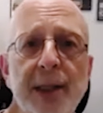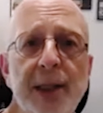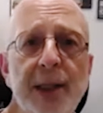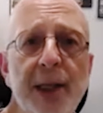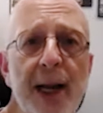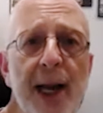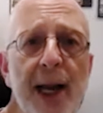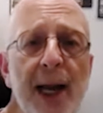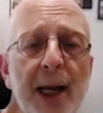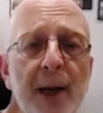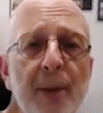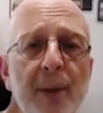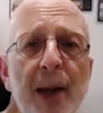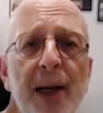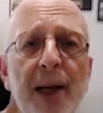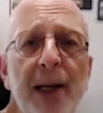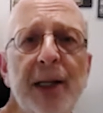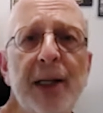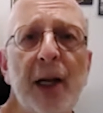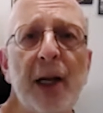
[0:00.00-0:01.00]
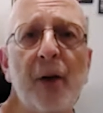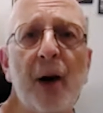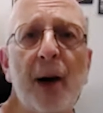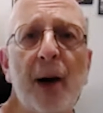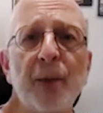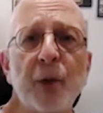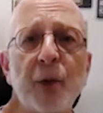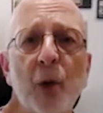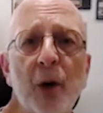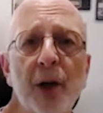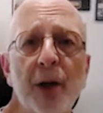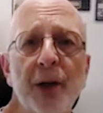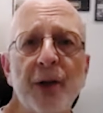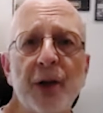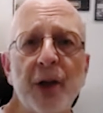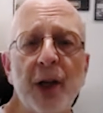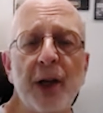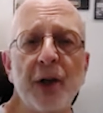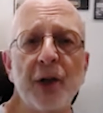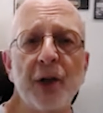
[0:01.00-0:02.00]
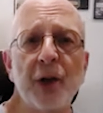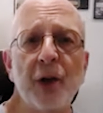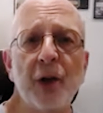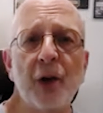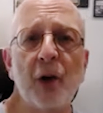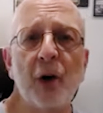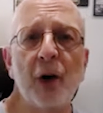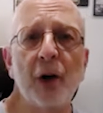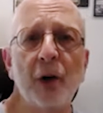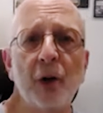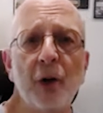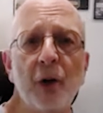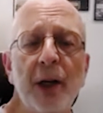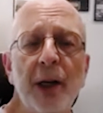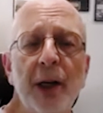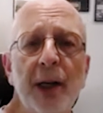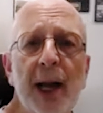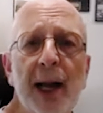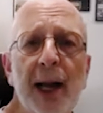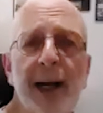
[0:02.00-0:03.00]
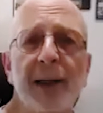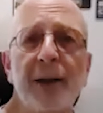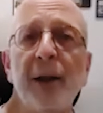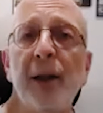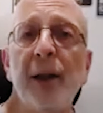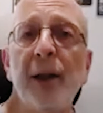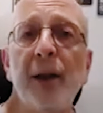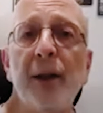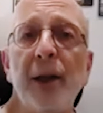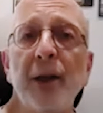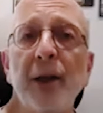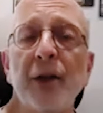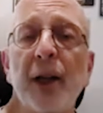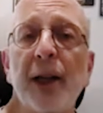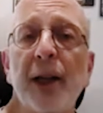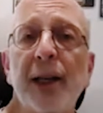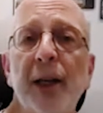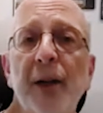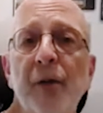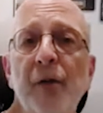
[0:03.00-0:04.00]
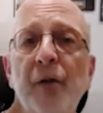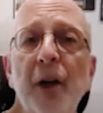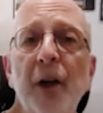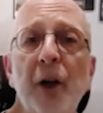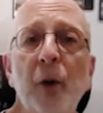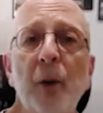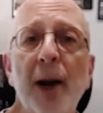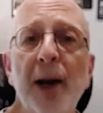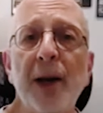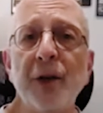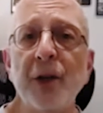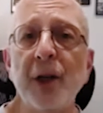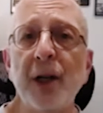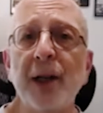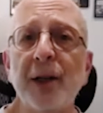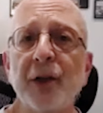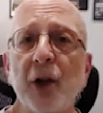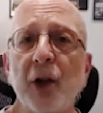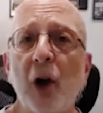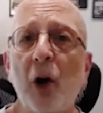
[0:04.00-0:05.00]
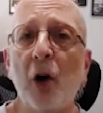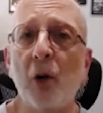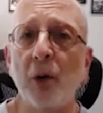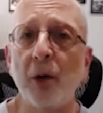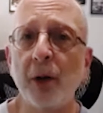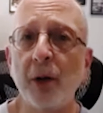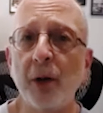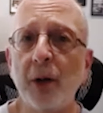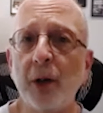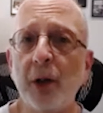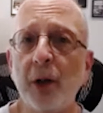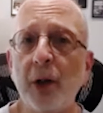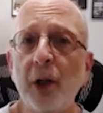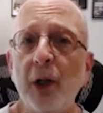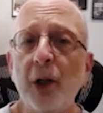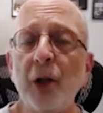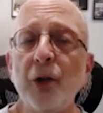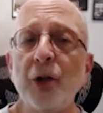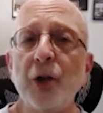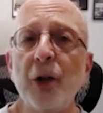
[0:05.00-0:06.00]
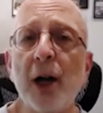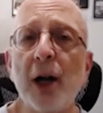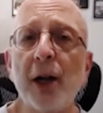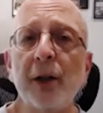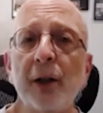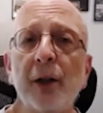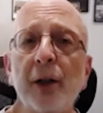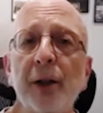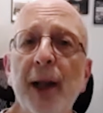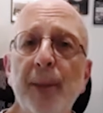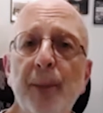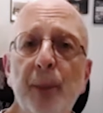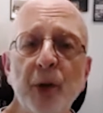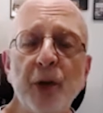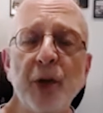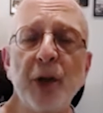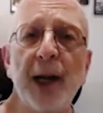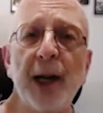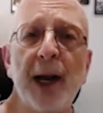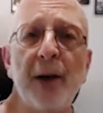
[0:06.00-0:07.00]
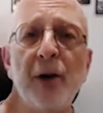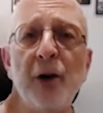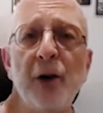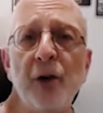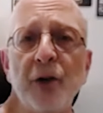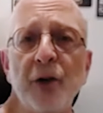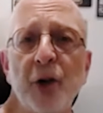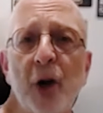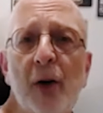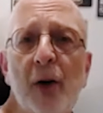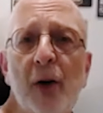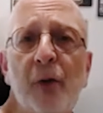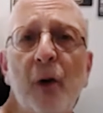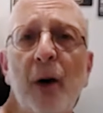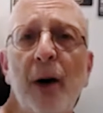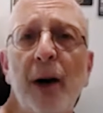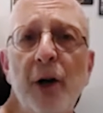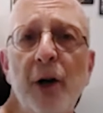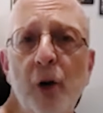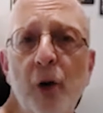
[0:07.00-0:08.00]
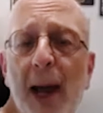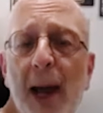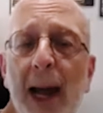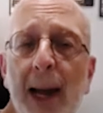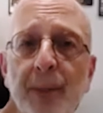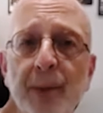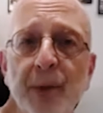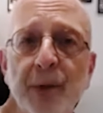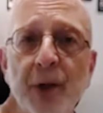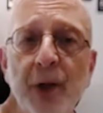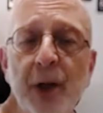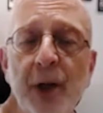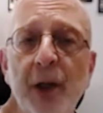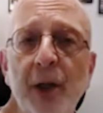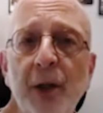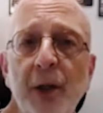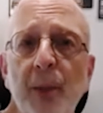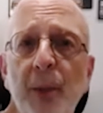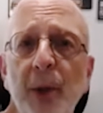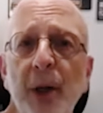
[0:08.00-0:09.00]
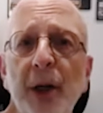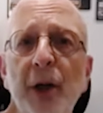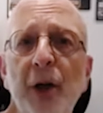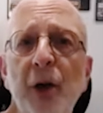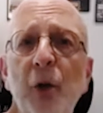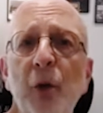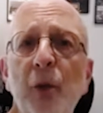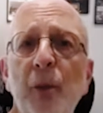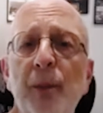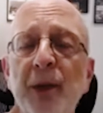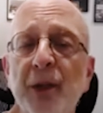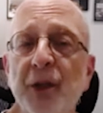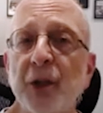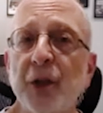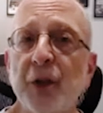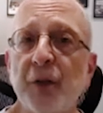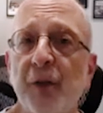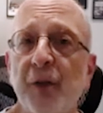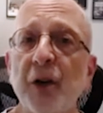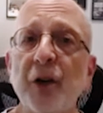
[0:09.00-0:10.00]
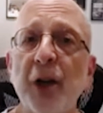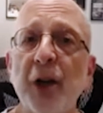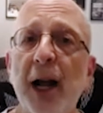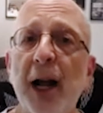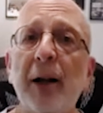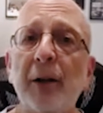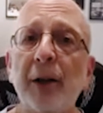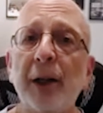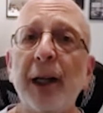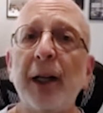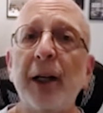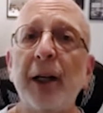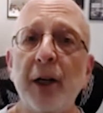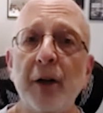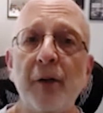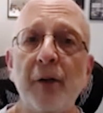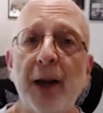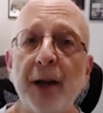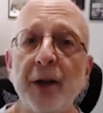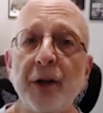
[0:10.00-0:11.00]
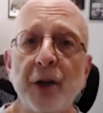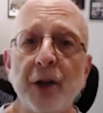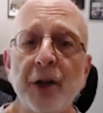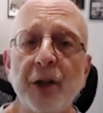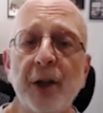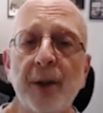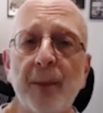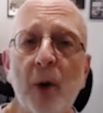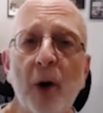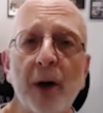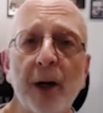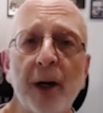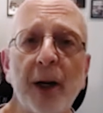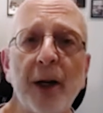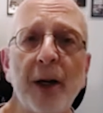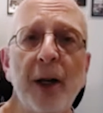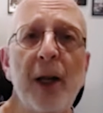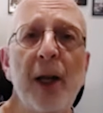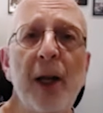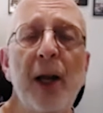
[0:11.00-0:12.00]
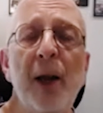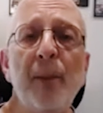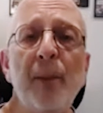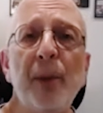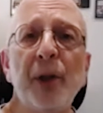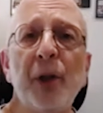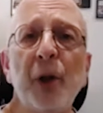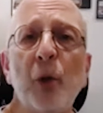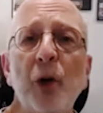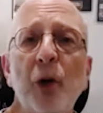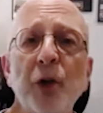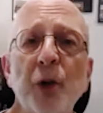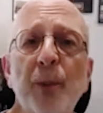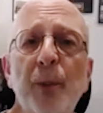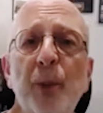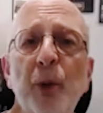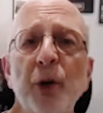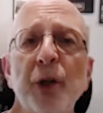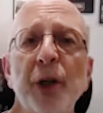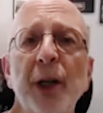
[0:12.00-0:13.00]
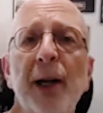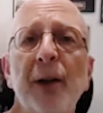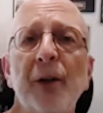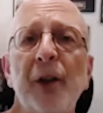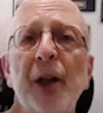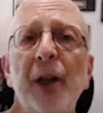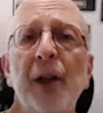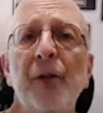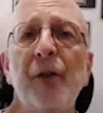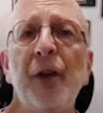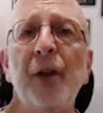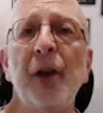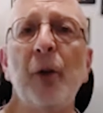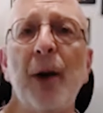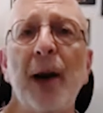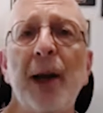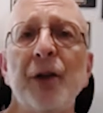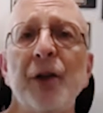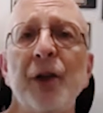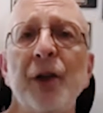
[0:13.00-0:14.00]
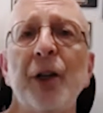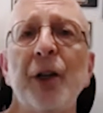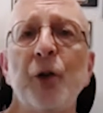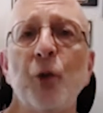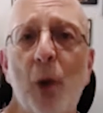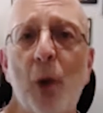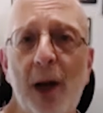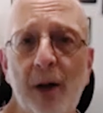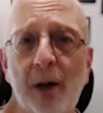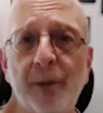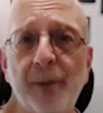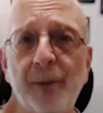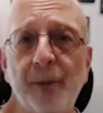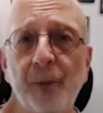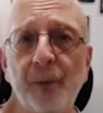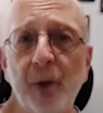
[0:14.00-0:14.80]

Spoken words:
Today, many DevOps organizations are looking at things like configuration as code. So not only are they pushing out new software and new apps to bring new business functionality and innovation to market, but they're also pushing out the configuration as well.